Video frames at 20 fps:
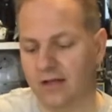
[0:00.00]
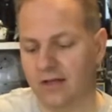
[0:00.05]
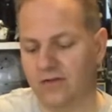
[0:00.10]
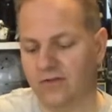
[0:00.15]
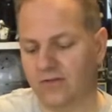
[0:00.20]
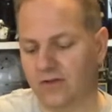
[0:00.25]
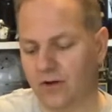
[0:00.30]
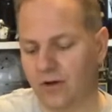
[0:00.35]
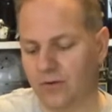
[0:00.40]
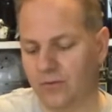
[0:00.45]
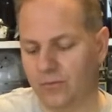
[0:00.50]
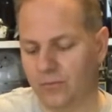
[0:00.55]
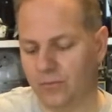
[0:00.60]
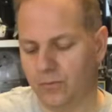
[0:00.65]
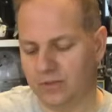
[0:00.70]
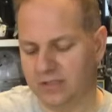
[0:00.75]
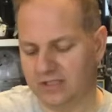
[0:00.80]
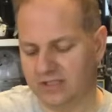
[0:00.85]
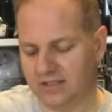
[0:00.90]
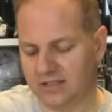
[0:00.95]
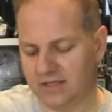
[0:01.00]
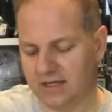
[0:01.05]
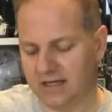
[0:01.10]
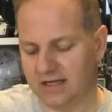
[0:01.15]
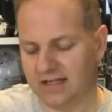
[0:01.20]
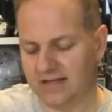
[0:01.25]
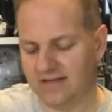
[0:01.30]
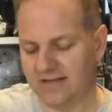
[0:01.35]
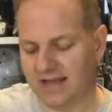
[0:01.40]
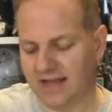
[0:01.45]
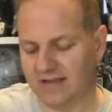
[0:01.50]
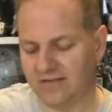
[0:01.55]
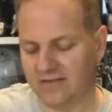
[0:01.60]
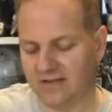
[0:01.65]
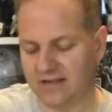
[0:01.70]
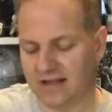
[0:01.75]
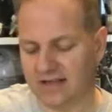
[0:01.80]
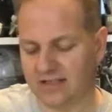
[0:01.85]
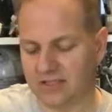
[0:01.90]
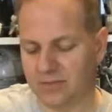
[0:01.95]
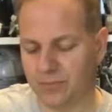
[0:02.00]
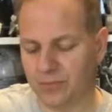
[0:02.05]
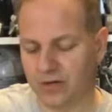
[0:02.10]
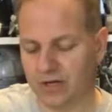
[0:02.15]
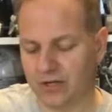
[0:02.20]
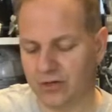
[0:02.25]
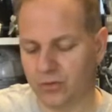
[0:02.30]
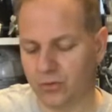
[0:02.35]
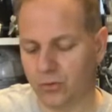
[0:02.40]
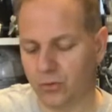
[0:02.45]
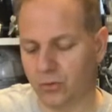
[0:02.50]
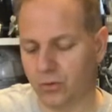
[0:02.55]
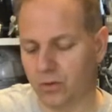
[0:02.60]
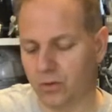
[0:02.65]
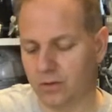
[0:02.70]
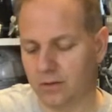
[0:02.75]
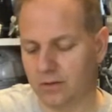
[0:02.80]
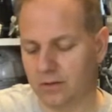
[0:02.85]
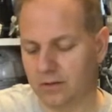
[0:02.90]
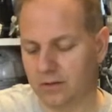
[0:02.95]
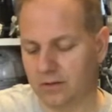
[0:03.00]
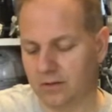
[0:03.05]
So, which is in this case is actually pretty cool.